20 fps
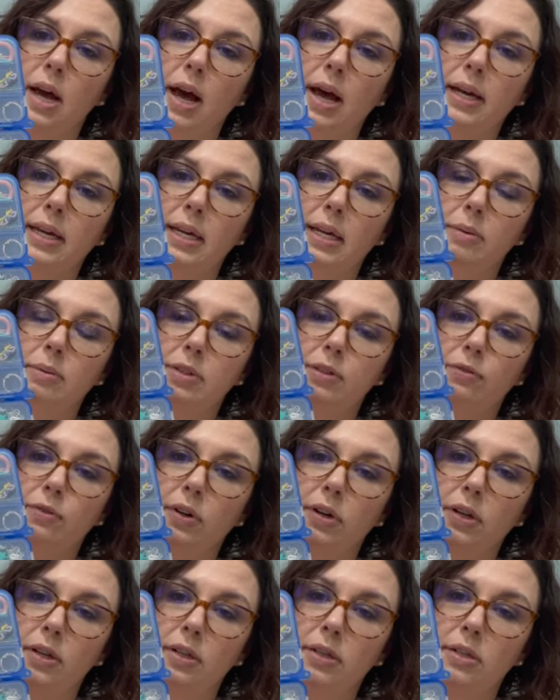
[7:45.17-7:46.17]
I keep
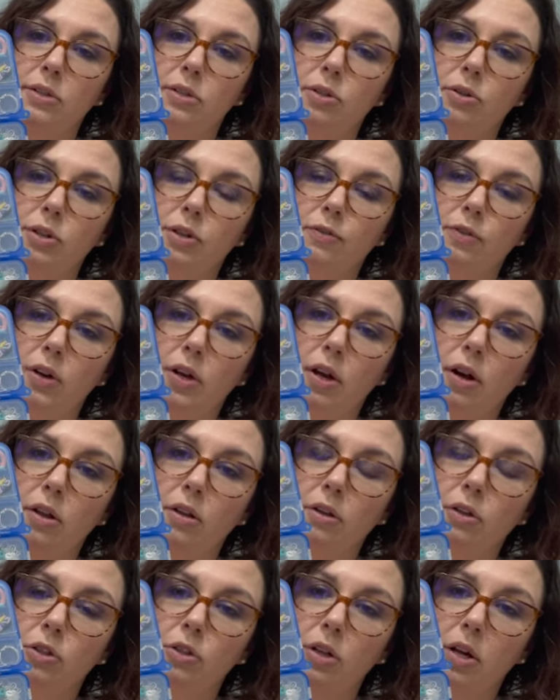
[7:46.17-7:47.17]
two different
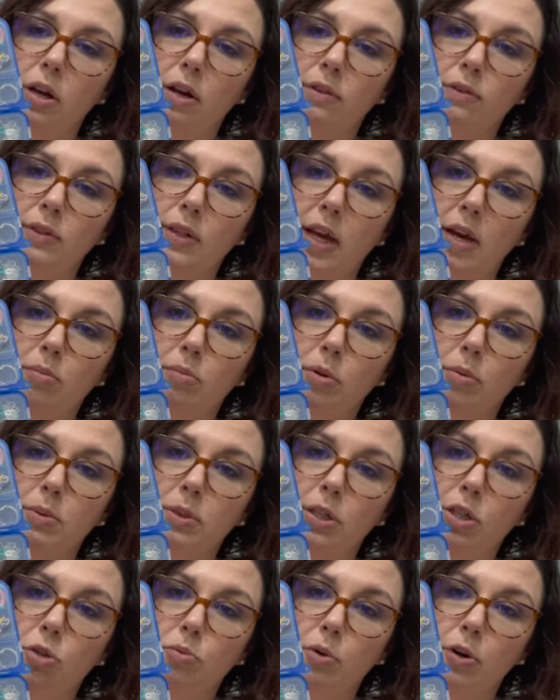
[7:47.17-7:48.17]
colors of light bulb
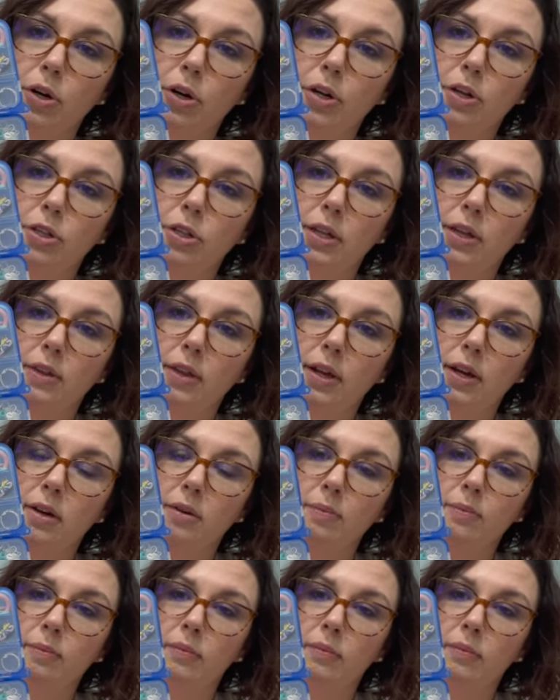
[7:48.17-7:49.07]
stitch markers in there.